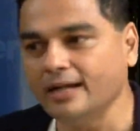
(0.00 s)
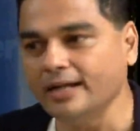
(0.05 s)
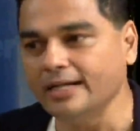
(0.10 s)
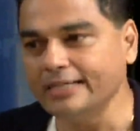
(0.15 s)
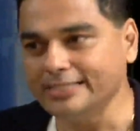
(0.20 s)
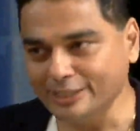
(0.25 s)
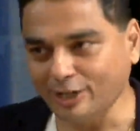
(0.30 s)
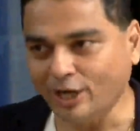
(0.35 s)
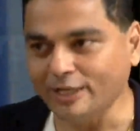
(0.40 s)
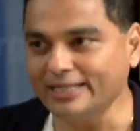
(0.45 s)

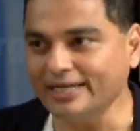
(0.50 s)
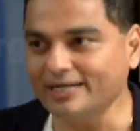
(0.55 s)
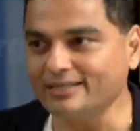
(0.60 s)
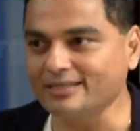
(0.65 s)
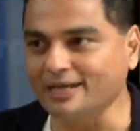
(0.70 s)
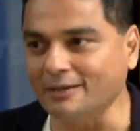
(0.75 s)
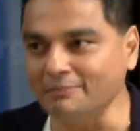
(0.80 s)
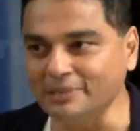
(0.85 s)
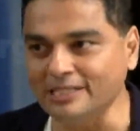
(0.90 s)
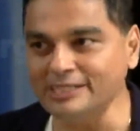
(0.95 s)
it's not
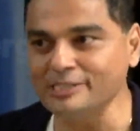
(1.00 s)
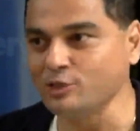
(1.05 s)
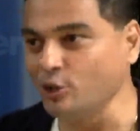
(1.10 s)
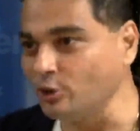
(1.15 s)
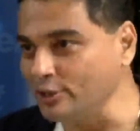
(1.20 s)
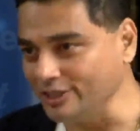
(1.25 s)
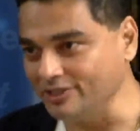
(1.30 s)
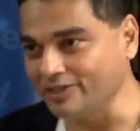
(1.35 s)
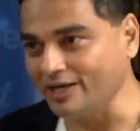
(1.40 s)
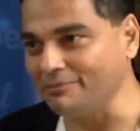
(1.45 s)
that companies
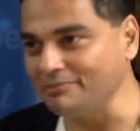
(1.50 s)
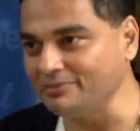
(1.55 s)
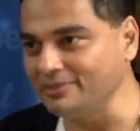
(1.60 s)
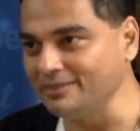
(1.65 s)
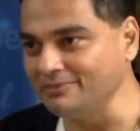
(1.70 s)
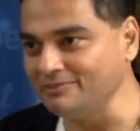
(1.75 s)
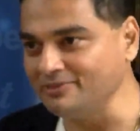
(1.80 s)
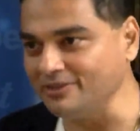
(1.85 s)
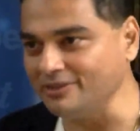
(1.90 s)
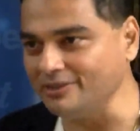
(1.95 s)
don't
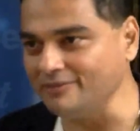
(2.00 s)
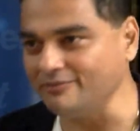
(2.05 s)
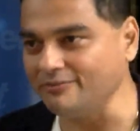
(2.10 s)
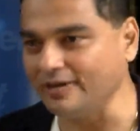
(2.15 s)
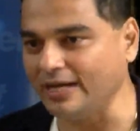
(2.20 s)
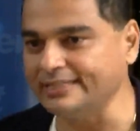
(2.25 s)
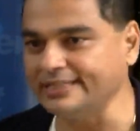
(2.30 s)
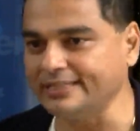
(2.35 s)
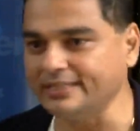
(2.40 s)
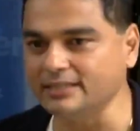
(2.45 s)
disrupt themselves.
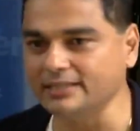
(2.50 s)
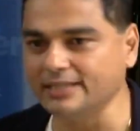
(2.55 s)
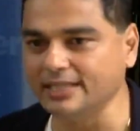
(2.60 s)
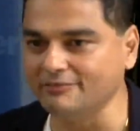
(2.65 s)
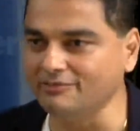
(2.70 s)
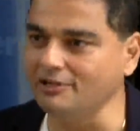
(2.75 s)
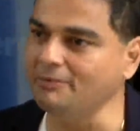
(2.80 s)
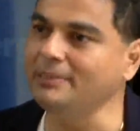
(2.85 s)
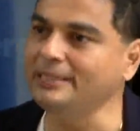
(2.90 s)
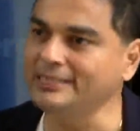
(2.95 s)
I think
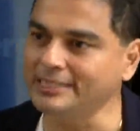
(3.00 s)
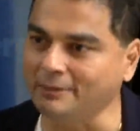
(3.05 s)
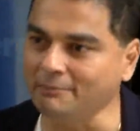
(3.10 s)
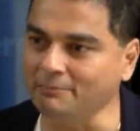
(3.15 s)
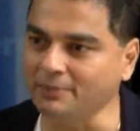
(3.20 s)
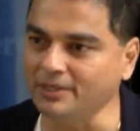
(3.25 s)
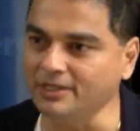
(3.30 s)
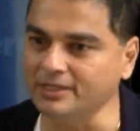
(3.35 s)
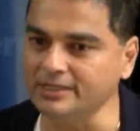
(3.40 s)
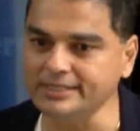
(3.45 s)
there will be
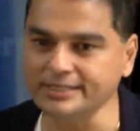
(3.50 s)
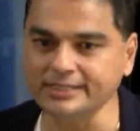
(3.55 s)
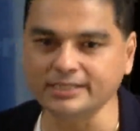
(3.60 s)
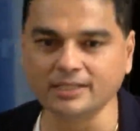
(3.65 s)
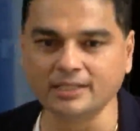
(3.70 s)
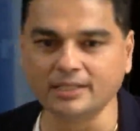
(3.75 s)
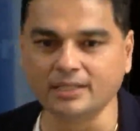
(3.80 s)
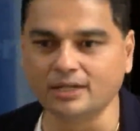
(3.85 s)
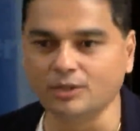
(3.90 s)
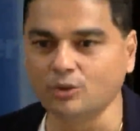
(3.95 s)
some players
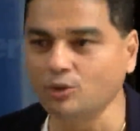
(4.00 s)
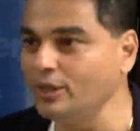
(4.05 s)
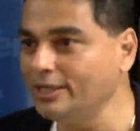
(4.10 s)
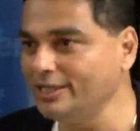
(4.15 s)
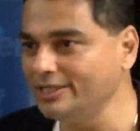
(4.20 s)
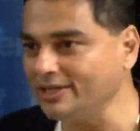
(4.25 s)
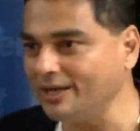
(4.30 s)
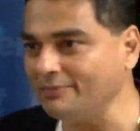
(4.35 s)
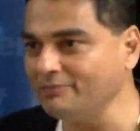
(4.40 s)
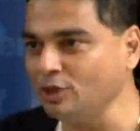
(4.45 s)
who will
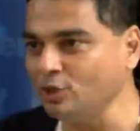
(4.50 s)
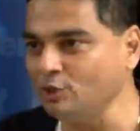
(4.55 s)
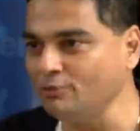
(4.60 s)
disrupt their